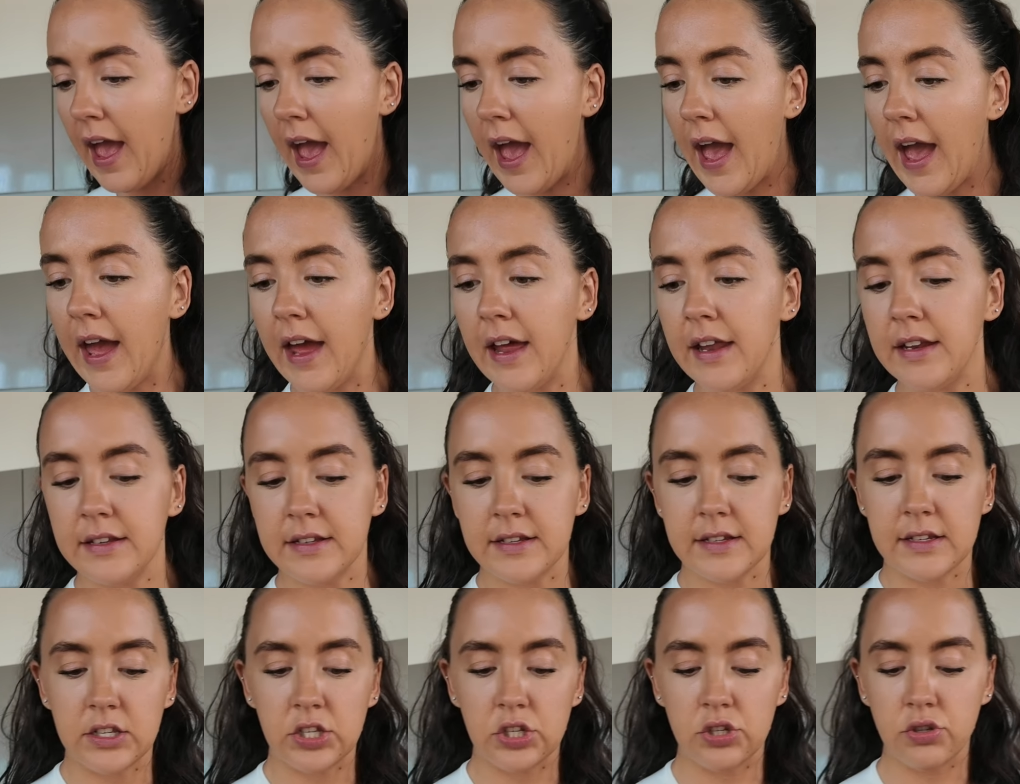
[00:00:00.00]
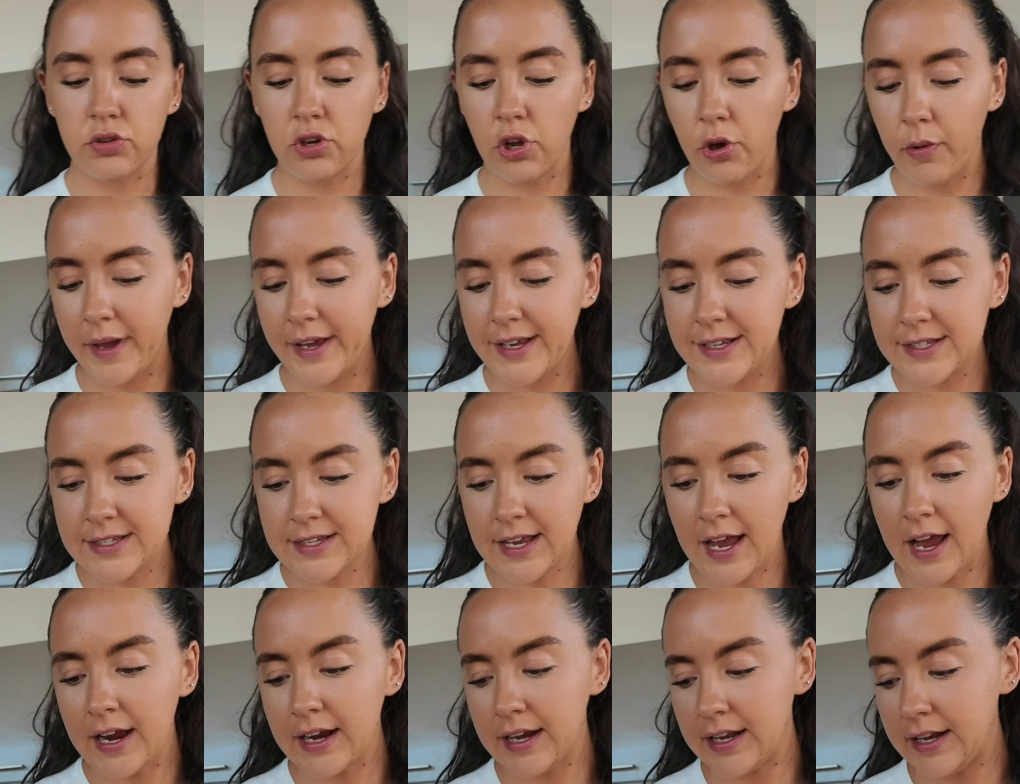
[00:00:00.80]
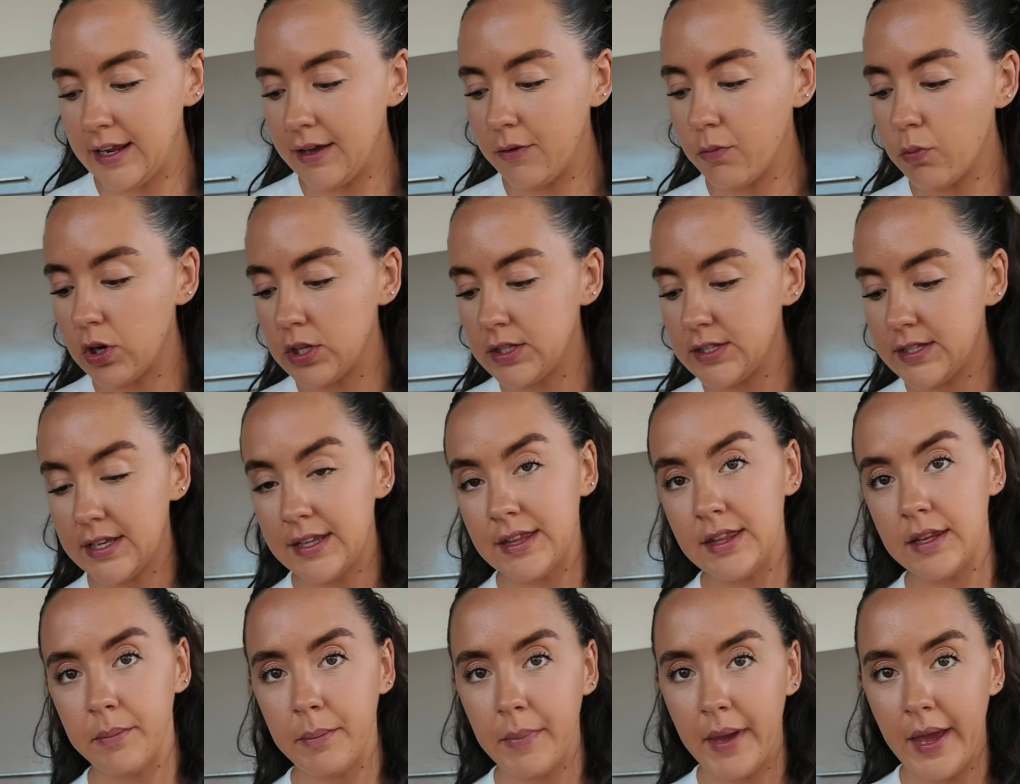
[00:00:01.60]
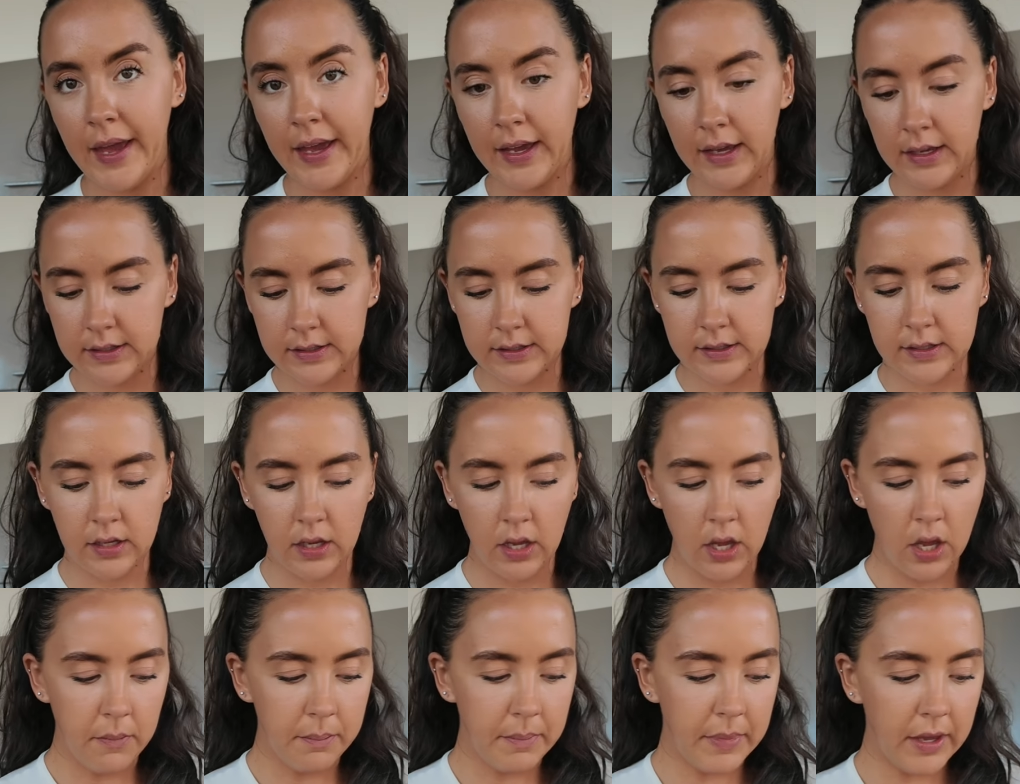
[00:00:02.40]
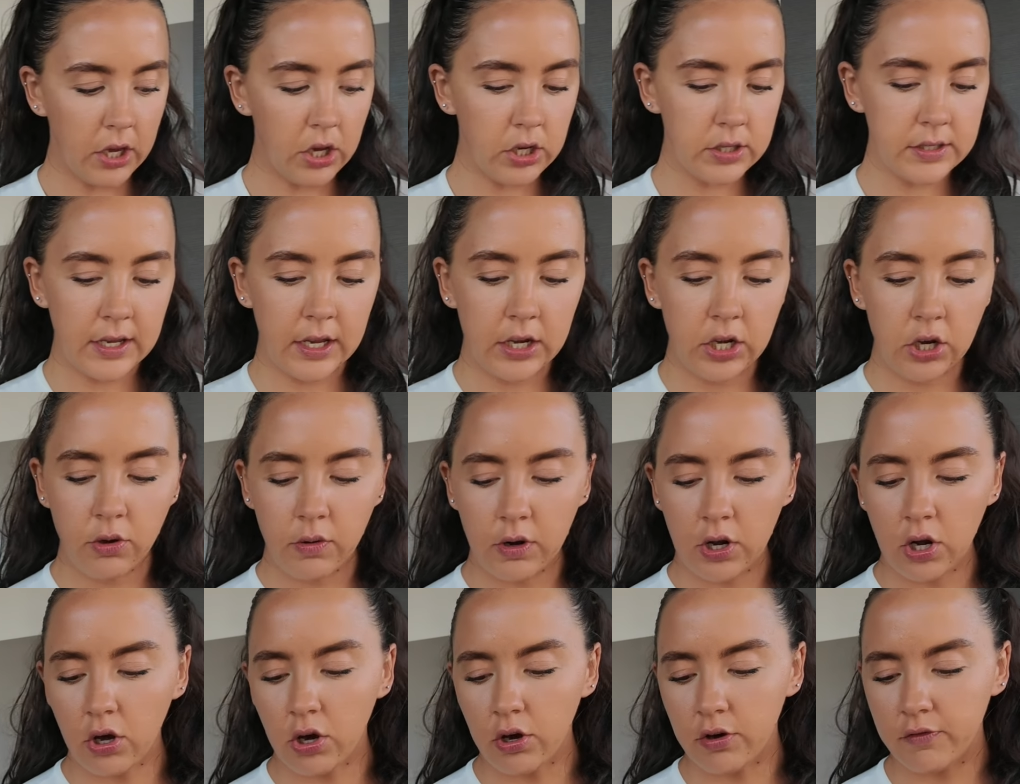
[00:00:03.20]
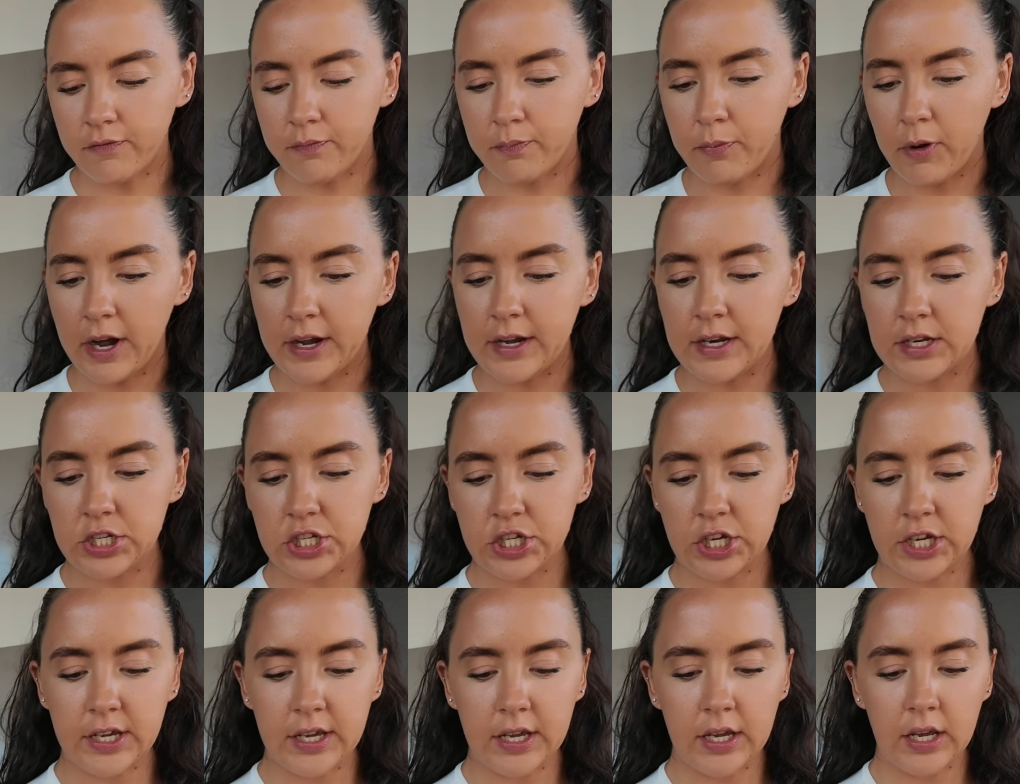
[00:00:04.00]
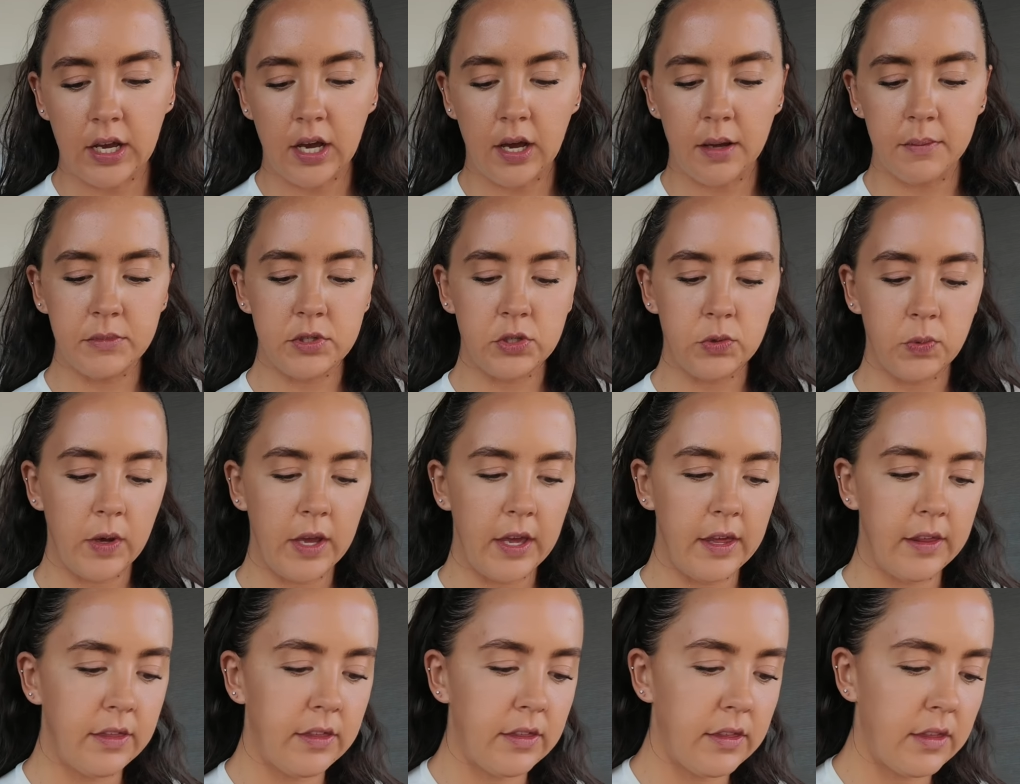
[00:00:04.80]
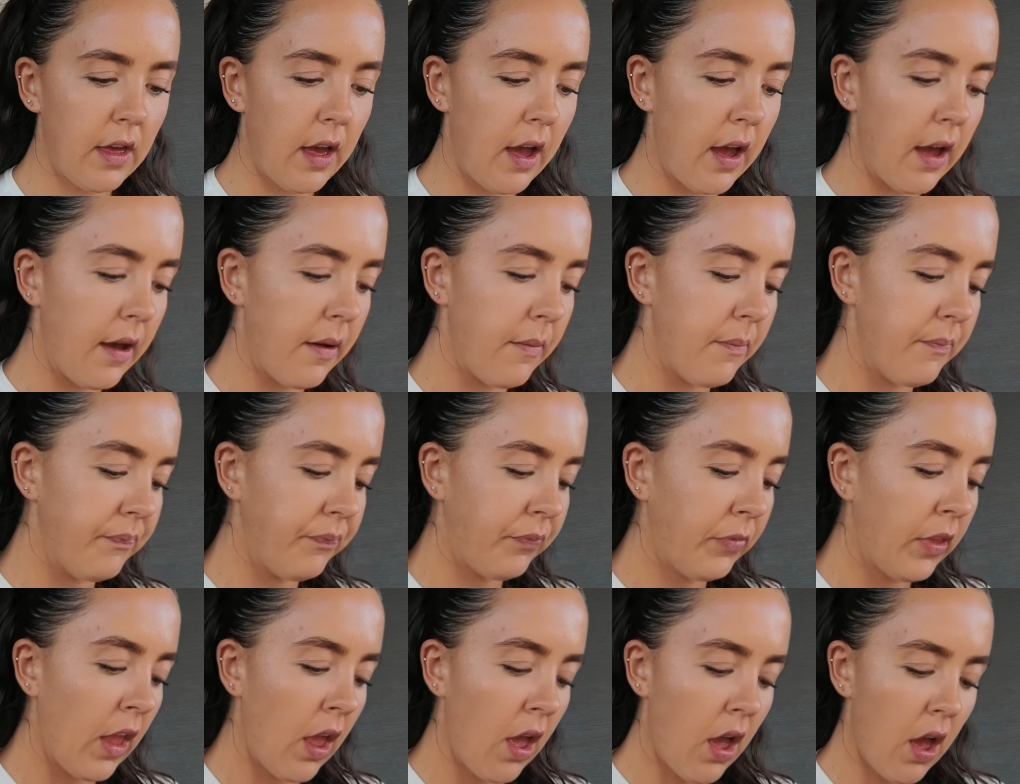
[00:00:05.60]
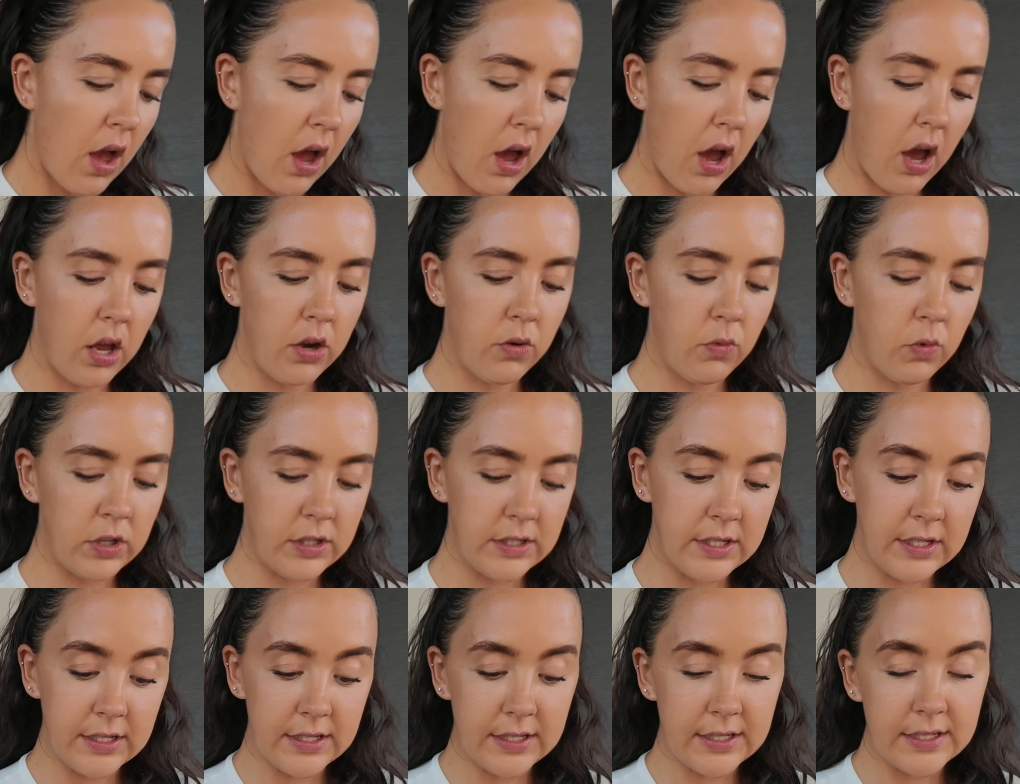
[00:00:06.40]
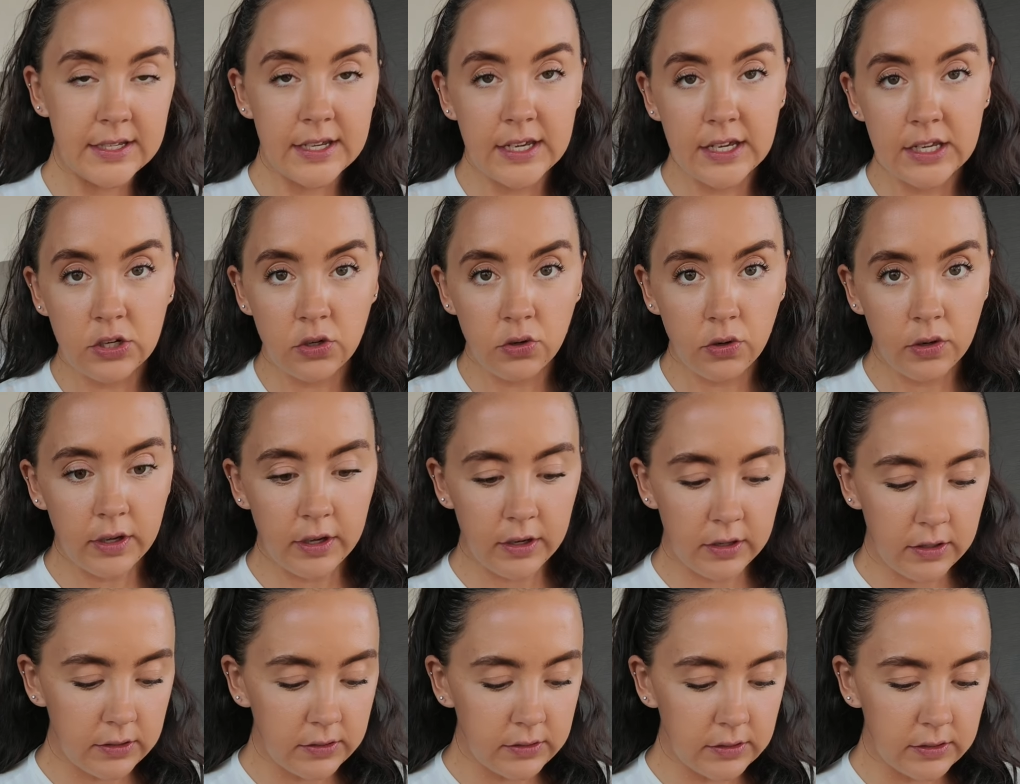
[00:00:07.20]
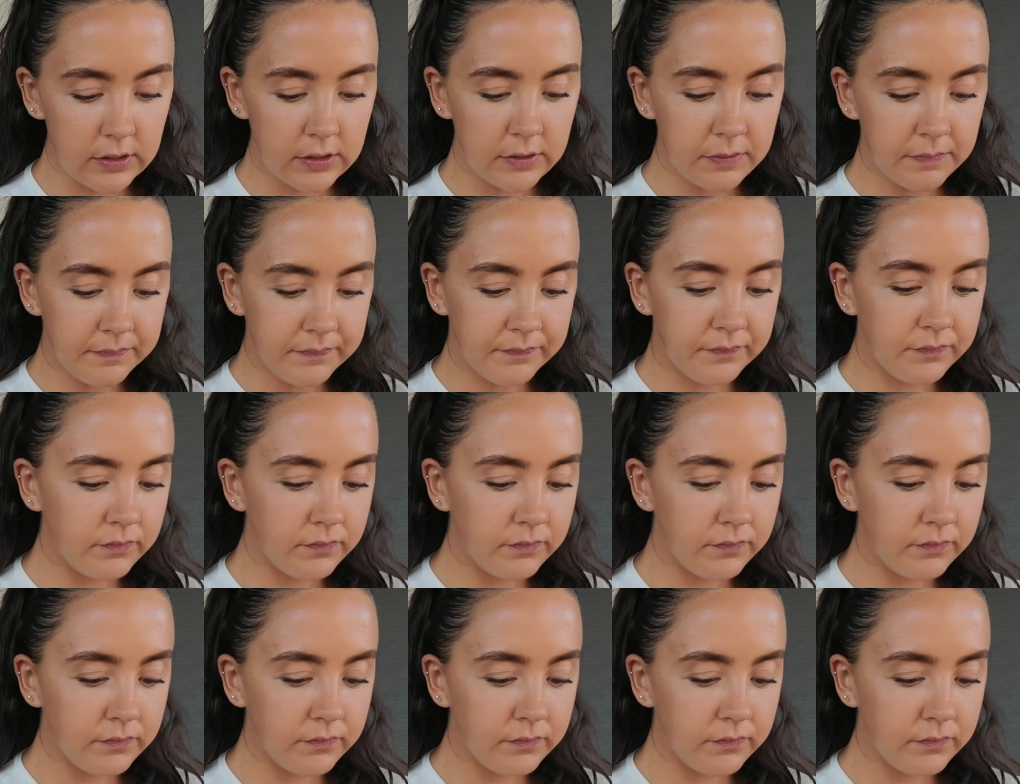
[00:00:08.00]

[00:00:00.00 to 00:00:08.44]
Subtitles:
And you know exactly what's in the mix, because I know a lot of breaded chicken comes with unwanted seed oils.